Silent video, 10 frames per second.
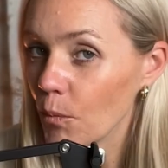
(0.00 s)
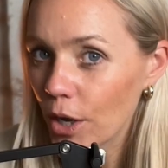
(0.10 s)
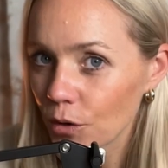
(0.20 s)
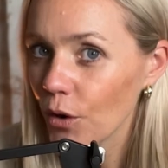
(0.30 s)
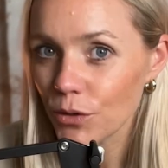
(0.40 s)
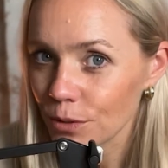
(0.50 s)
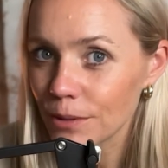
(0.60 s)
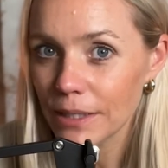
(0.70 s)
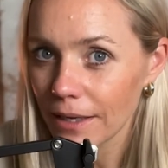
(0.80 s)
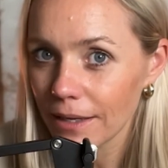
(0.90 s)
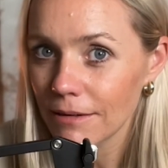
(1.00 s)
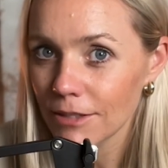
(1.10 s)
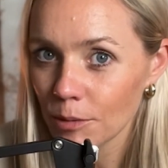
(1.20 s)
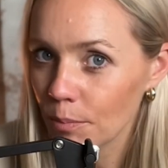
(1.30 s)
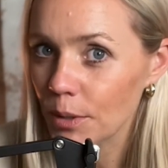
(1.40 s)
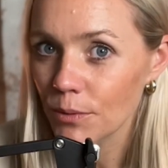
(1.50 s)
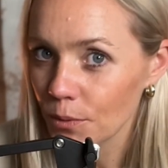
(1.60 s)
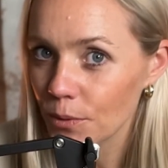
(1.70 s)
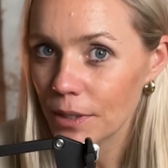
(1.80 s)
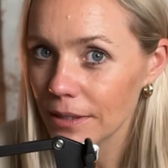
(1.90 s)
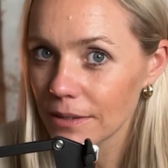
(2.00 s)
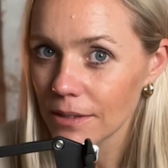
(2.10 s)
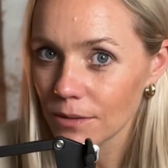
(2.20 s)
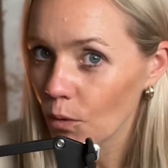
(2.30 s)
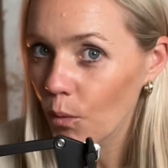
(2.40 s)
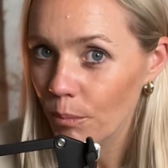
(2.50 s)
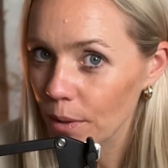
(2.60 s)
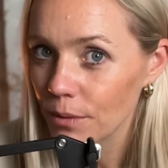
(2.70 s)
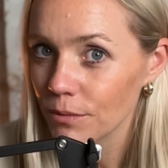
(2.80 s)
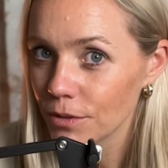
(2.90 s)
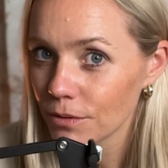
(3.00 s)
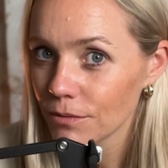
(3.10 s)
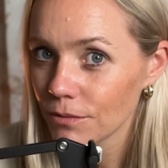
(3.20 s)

we're not using it to build audiences or build